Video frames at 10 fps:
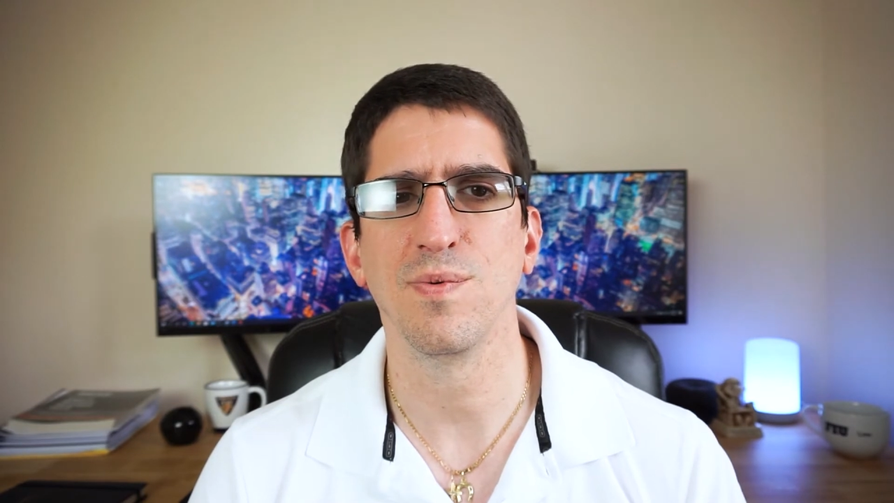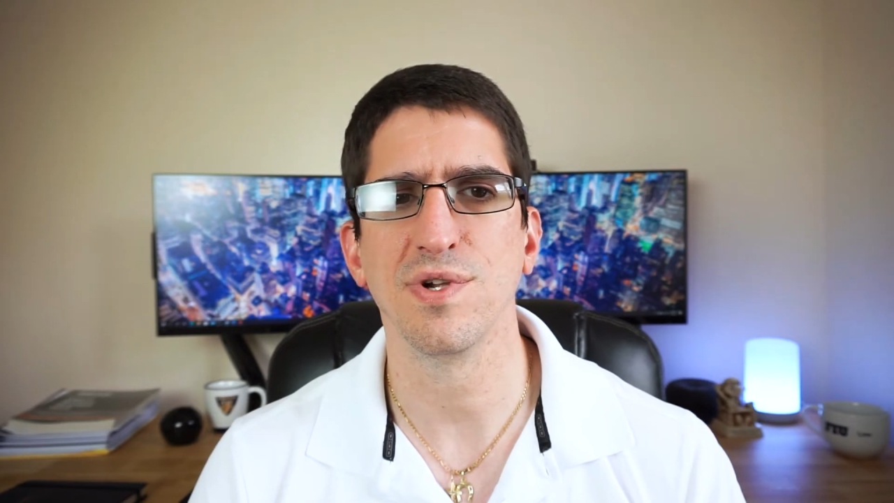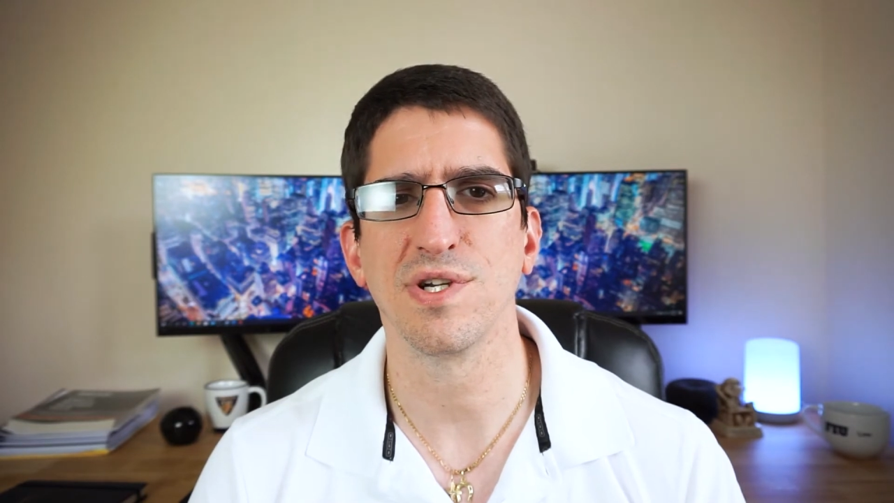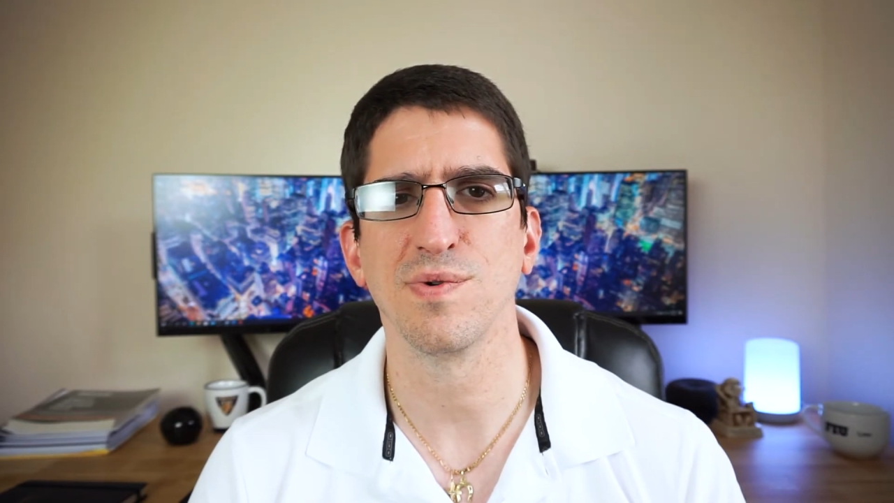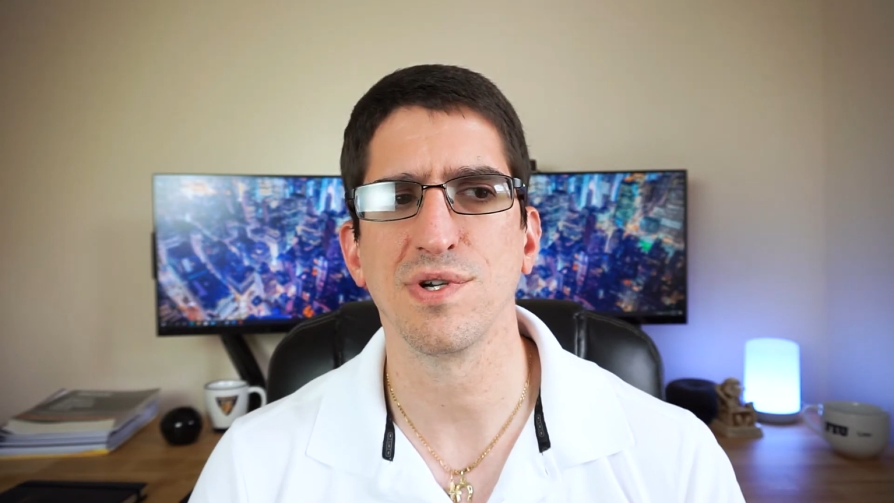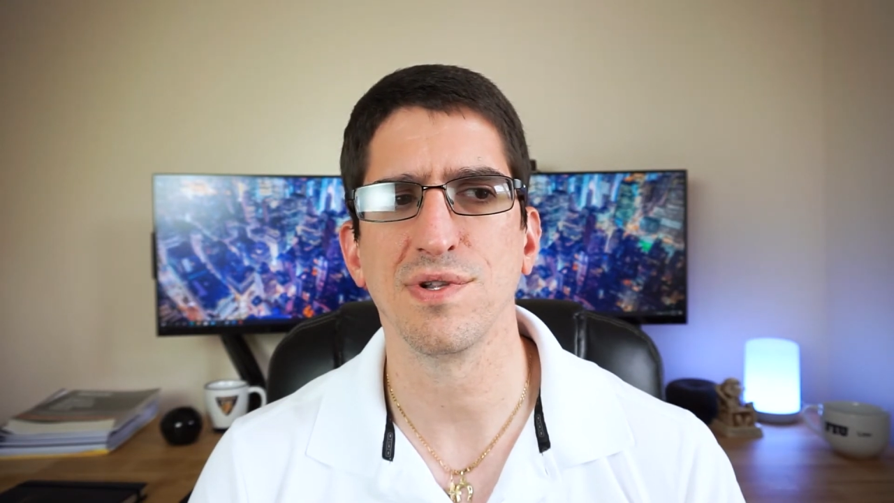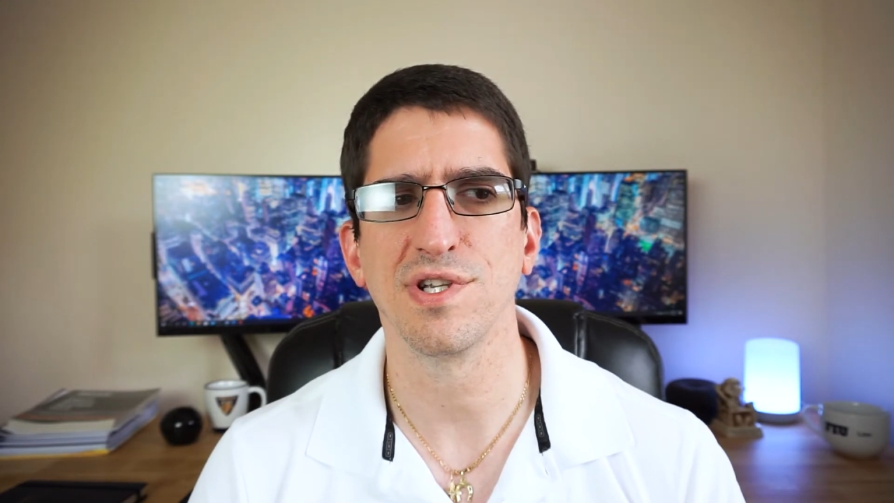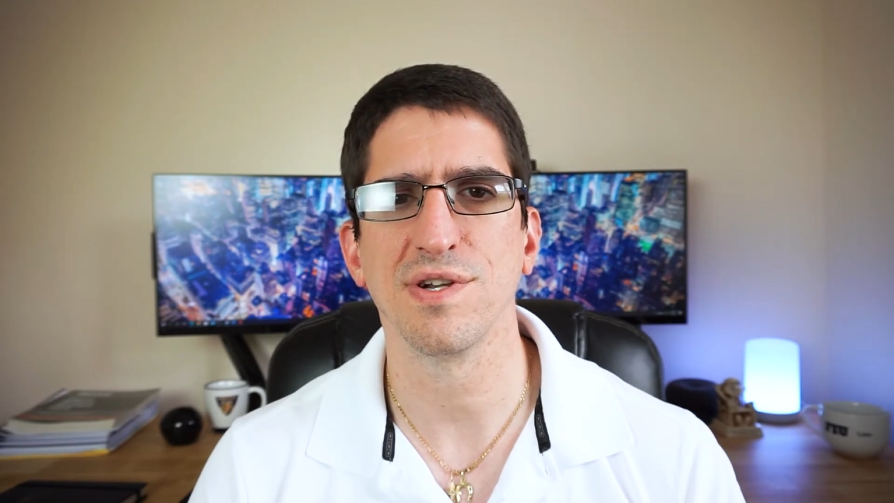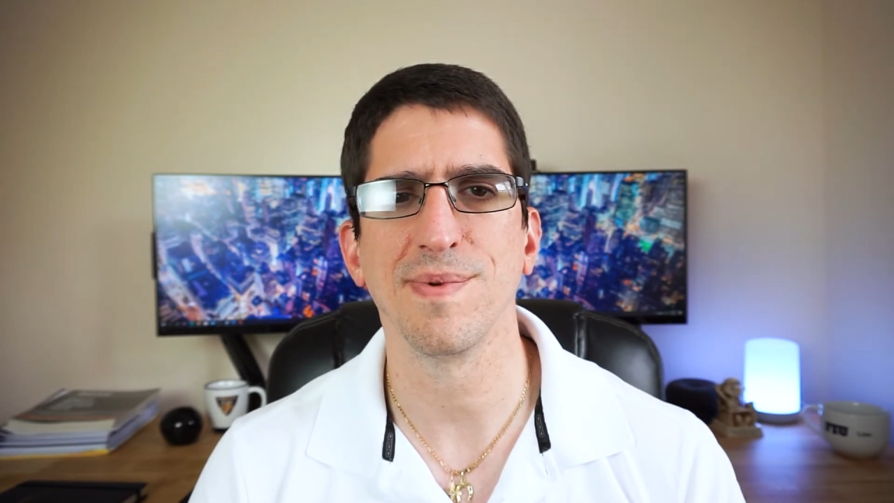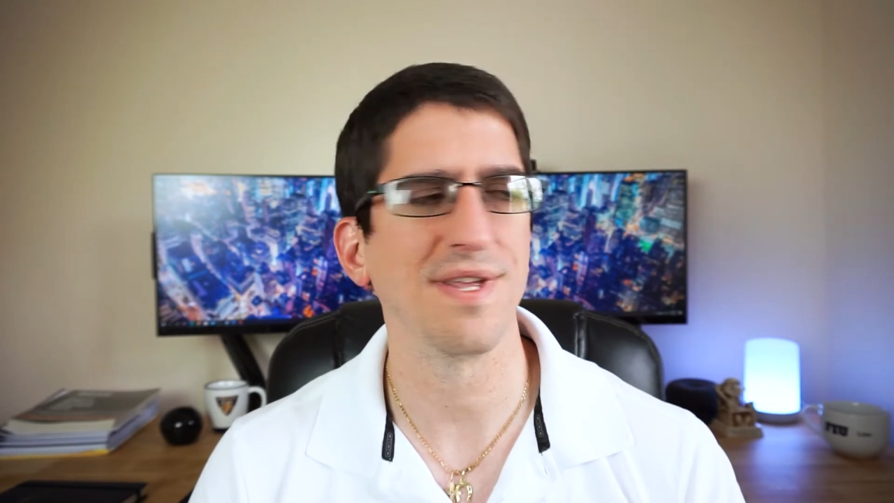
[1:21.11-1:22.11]
was a result of
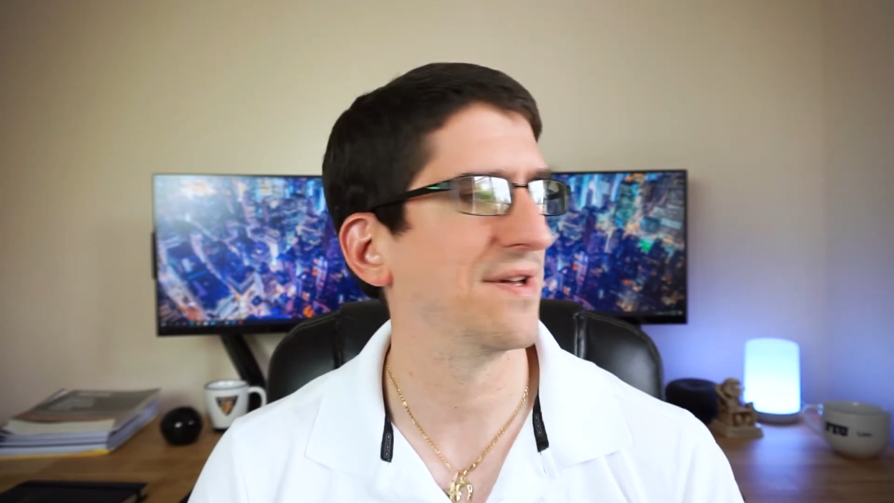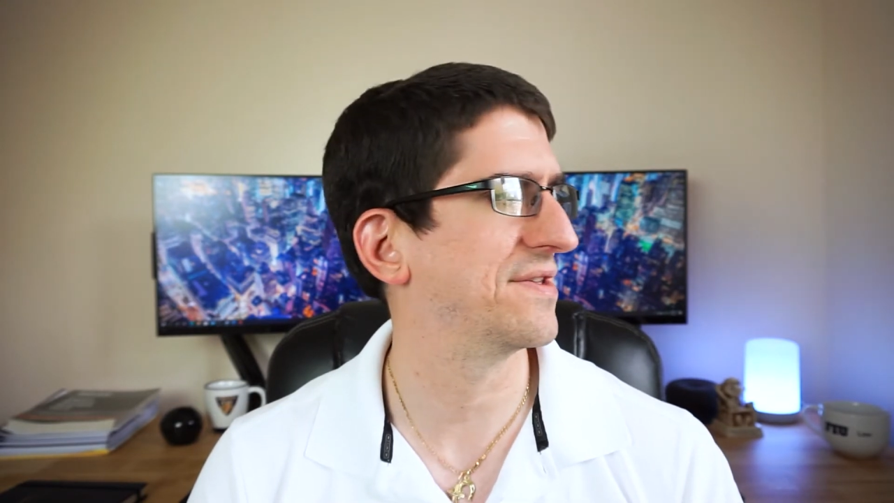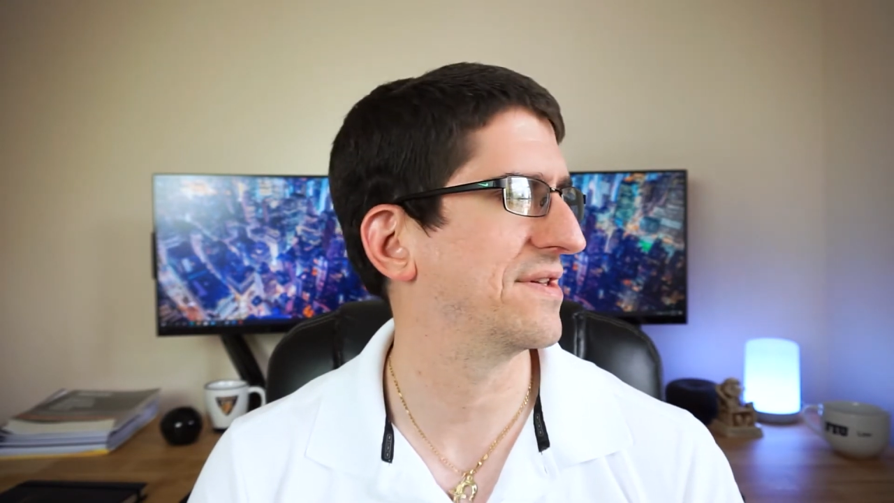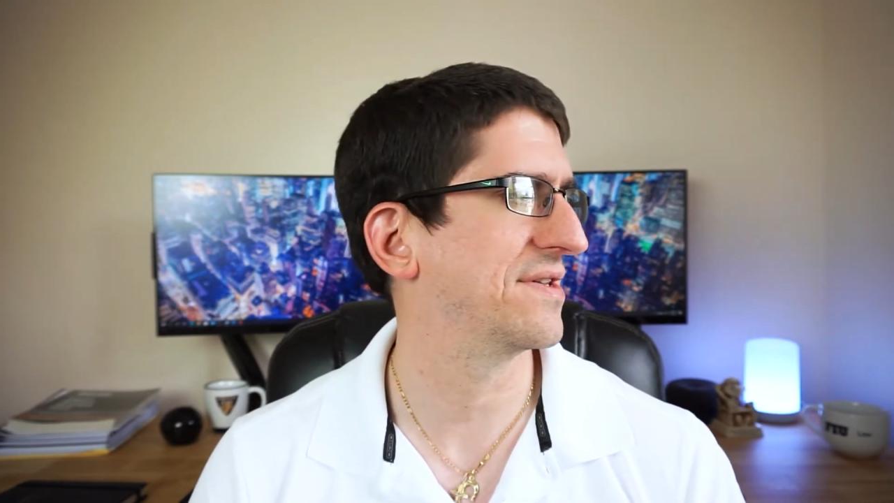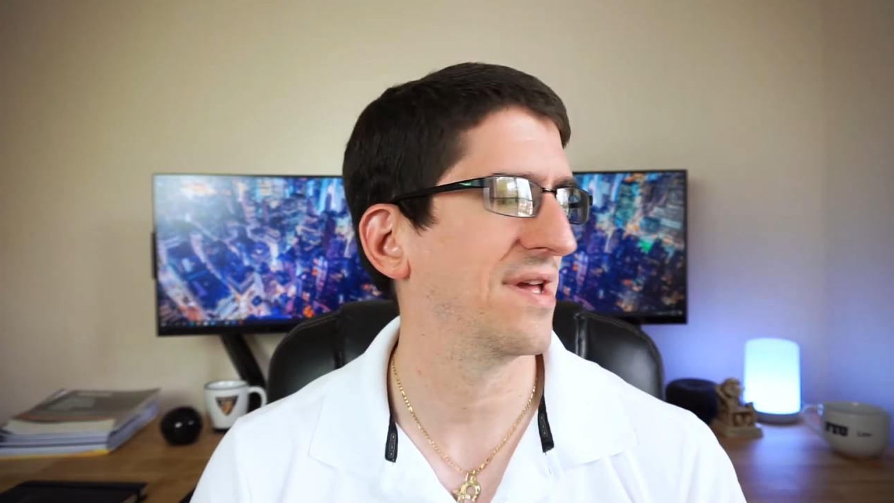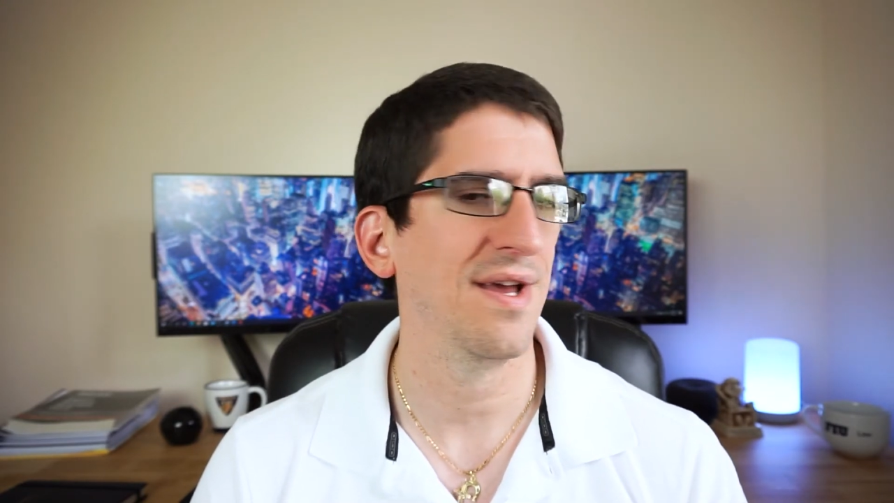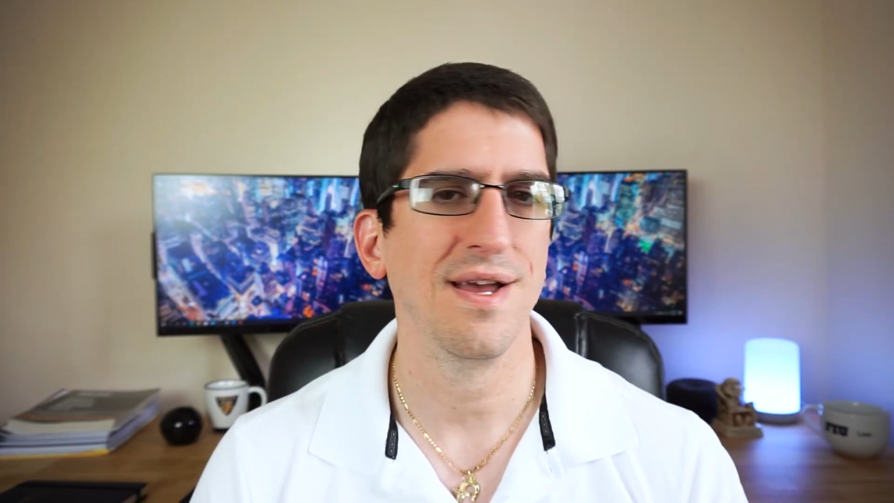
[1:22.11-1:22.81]
somebody else's